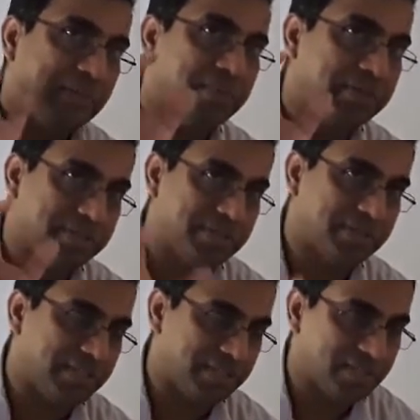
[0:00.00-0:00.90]

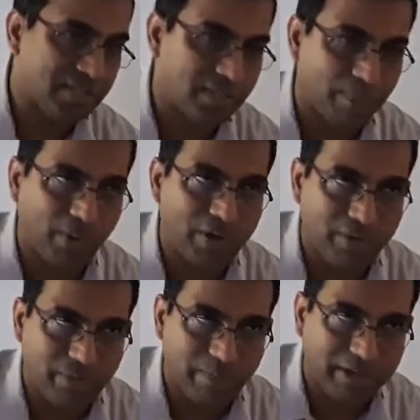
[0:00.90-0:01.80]
emergencies. The point
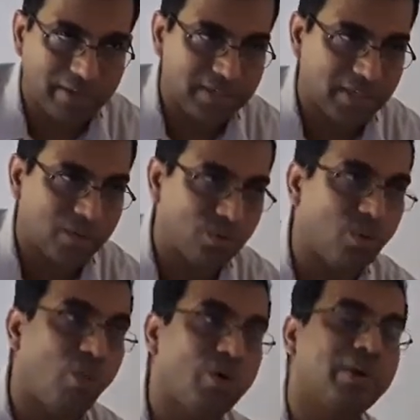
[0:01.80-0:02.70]
of the matter is that you
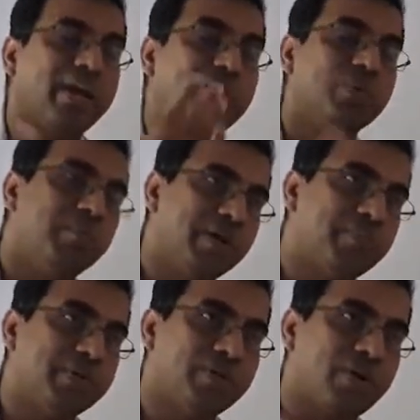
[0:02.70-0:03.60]
don't want to get to a
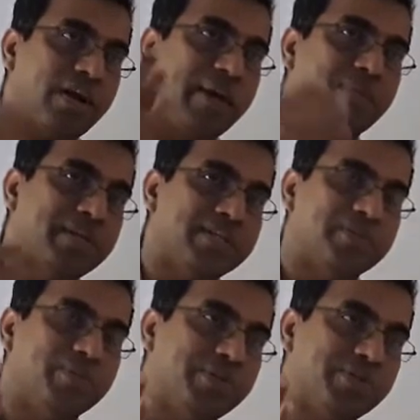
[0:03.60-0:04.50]
blood pressure or
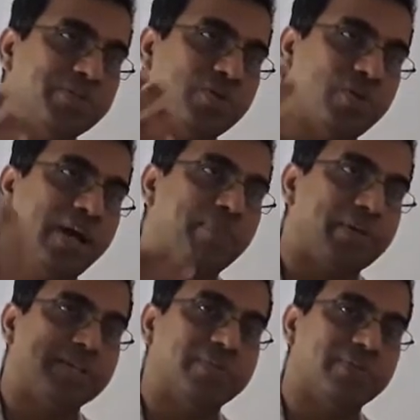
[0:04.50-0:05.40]
hypertensive emergency or a
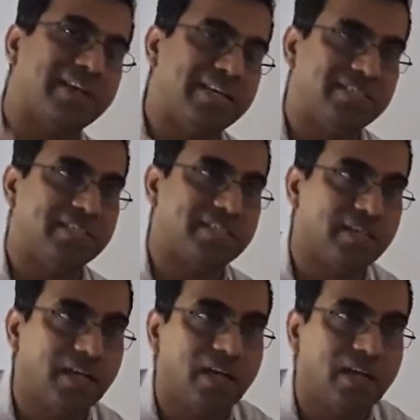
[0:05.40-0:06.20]
hypertensive crisis.